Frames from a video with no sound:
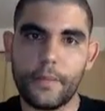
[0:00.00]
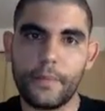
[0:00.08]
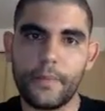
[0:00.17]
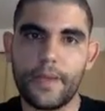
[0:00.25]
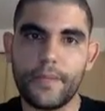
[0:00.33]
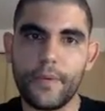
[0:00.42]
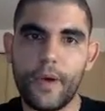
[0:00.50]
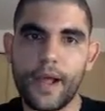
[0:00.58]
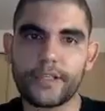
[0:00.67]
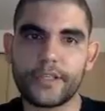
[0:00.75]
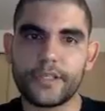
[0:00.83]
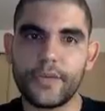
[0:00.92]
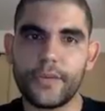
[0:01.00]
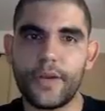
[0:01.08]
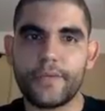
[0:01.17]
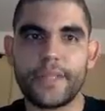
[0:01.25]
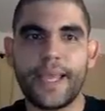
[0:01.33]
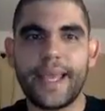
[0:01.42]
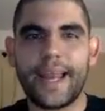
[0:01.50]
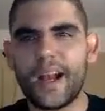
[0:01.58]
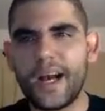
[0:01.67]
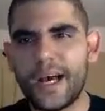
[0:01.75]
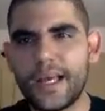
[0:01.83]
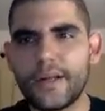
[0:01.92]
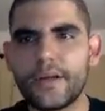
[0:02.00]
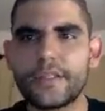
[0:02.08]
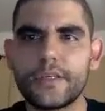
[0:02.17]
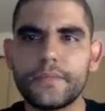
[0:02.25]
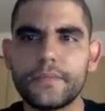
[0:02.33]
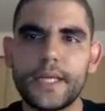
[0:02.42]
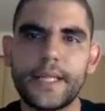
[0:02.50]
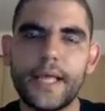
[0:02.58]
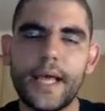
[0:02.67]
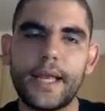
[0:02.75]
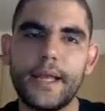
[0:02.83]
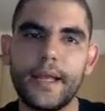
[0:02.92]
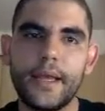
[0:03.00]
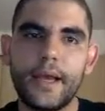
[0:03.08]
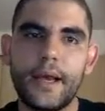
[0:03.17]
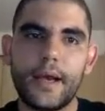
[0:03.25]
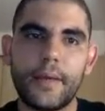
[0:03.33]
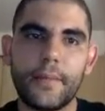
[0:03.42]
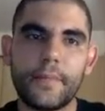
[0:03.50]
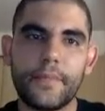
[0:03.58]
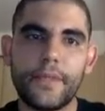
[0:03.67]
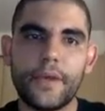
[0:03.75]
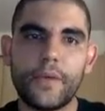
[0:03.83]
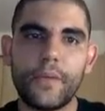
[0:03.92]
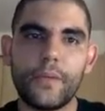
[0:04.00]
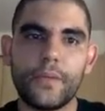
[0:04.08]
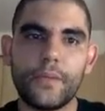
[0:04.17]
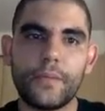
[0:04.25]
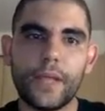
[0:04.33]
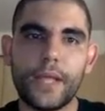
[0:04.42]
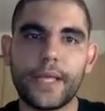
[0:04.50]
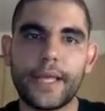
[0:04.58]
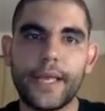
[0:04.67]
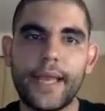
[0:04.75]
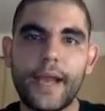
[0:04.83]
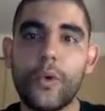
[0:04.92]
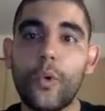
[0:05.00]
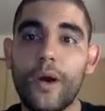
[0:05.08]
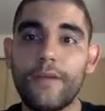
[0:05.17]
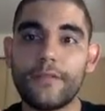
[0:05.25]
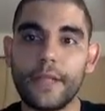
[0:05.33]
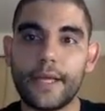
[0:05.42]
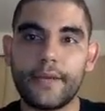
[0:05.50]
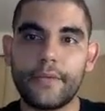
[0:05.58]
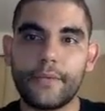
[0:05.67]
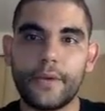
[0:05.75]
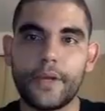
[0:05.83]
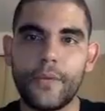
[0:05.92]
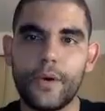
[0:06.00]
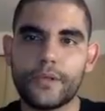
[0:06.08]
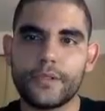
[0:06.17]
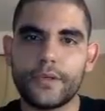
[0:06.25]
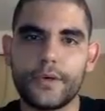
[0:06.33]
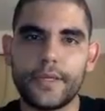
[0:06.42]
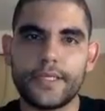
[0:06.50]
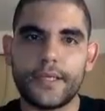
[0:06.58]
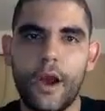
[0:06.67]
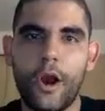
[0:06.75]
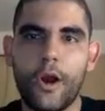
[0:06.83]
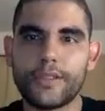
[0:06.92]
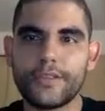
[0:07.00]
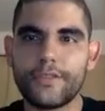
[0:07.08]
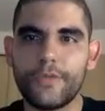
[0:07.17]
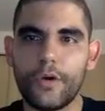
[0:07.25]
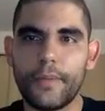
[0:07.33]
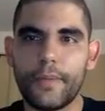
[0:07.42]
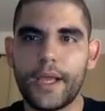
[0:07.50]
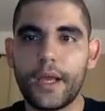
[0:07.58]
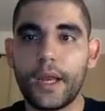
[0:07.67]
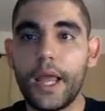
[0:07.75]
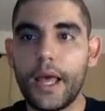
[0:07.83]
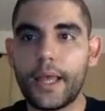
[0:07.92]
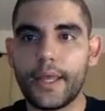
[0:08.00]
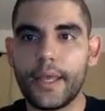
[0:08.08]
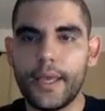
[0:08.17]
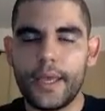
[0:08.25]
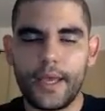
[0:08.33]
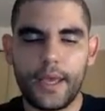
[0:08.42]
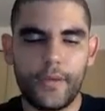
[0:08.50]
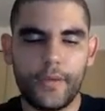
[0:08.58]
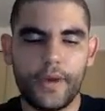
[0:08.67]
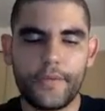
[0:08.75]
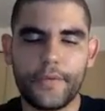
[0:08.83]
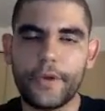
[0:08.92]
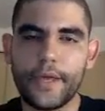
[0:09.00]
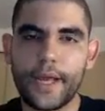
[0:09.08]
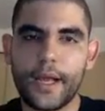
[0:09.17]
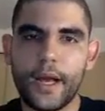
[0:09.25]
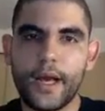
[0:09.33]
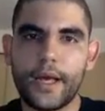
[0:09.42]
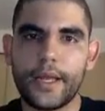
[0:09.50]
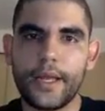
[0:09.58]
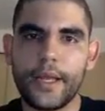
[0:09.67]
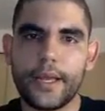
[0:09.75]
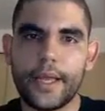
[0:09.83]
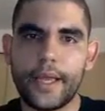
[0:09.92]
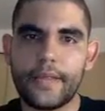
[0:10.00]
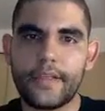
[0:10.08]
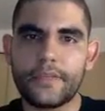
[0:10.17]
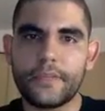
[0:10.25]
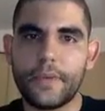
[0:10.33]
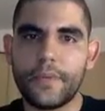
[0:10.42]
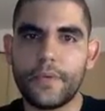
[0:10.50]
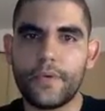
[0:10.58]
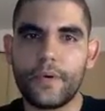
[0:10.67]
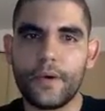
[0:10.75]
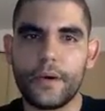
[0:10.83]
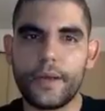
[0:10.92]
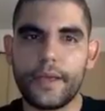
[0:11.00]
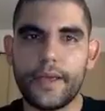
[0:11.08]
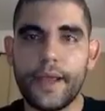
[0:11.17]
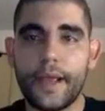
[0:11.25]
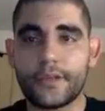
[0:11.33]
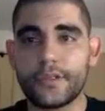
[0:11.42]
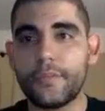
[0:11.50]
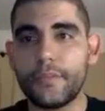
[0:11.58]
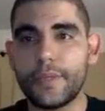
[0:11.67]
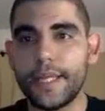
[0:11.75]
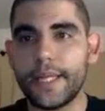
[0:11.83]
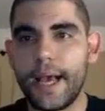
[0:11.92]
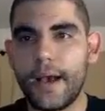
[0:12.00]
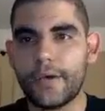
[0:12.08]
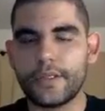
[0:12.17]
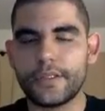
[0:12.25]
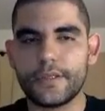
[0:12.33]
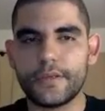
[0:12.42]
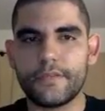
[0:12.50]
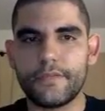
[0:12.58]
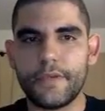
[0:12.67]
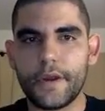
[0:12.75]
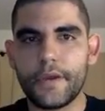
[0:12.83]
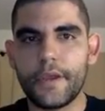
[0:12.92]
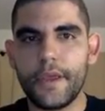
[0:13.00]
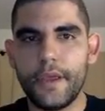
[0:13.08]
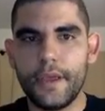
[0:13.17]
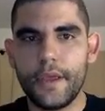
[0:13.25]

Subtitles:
people actually, whenever they get a cut or something like that, the blood cannot coagulate really well. So it's hard to form a clot whenever you get a cut, and these people can actually bleed out. It's very